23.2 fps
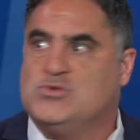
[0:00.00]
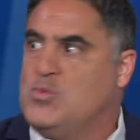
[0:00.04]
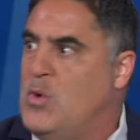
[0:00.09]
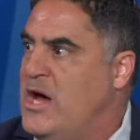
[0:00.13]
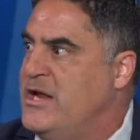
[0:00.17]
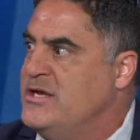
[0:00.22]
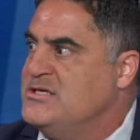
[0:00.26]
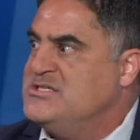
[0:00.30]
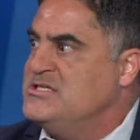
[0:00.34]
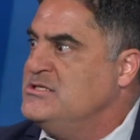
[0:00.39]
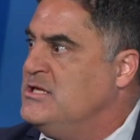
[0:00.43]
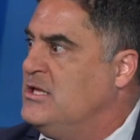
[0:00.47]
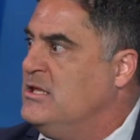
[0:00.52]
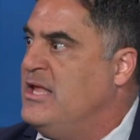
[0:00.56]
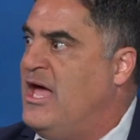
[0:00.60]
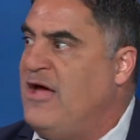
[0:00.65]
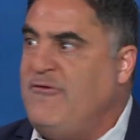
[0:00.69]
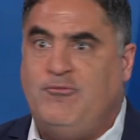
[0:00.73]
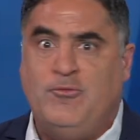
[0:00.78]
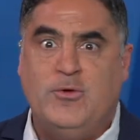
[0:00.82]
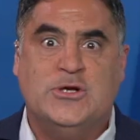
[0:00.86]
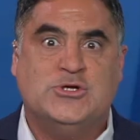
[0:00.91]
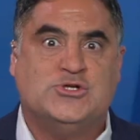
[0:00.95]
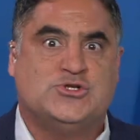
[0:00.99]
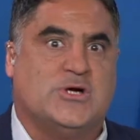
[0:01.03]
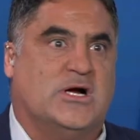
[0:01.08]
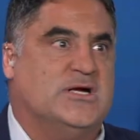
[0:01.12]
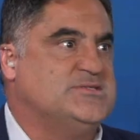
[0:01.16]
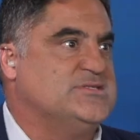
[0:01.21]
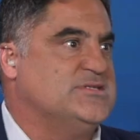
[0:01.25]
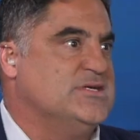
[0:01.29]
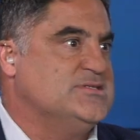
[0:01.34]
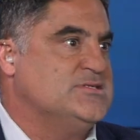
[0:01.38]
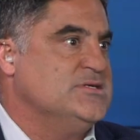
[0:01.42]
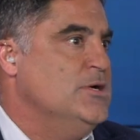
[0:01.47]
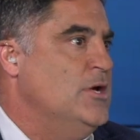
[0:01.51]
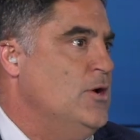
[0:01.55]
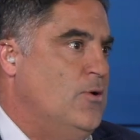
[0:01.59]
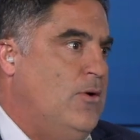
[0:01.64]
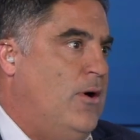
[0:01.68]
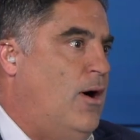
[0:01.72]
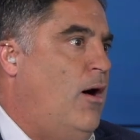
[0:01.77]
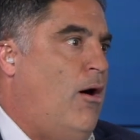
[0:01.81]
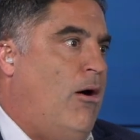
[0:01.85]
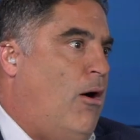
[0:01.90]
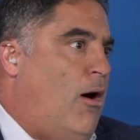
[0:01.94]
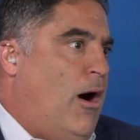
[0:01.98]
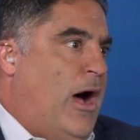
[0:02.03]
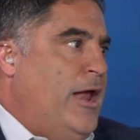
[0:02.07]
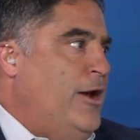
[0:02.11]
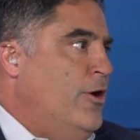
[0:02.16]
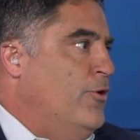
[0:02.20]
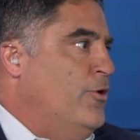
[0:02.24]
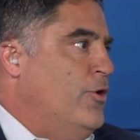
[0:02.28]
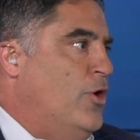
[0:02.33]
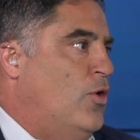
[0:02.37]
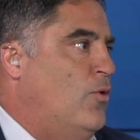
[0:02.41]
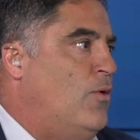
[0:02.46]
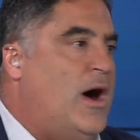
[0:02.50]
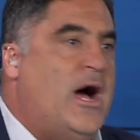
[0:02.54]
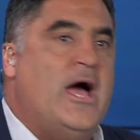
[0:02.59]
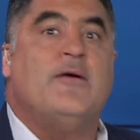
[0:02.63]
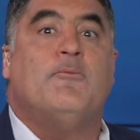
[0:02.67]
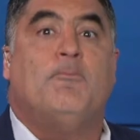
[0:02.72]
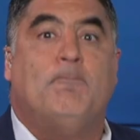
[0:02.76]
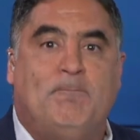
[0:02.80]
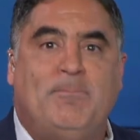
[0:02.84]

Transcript: Why doesn't the left wing trust us? Well, oh, I don't know why.